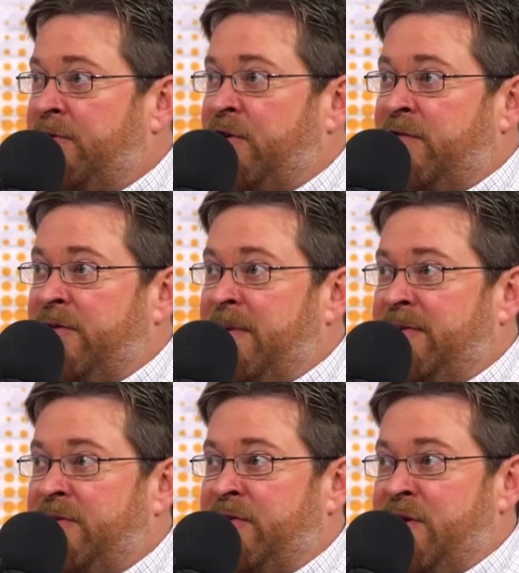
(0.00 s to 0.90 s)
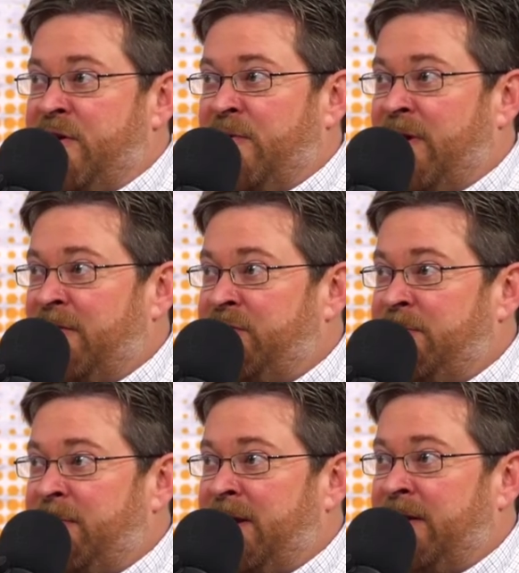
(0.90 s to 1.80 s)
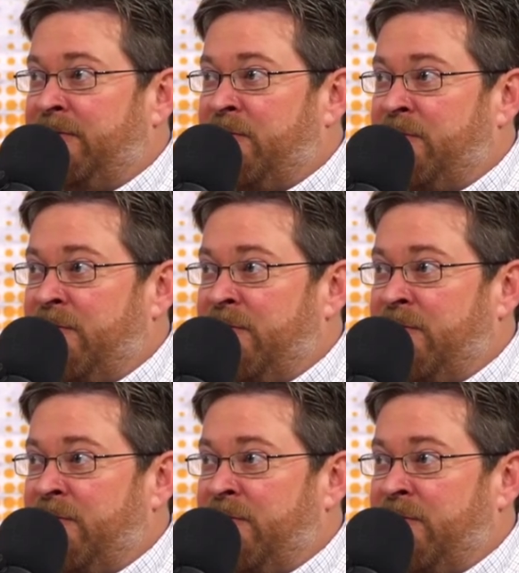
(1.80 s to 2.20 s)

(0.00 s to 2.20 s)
a service business and you don't have GPS on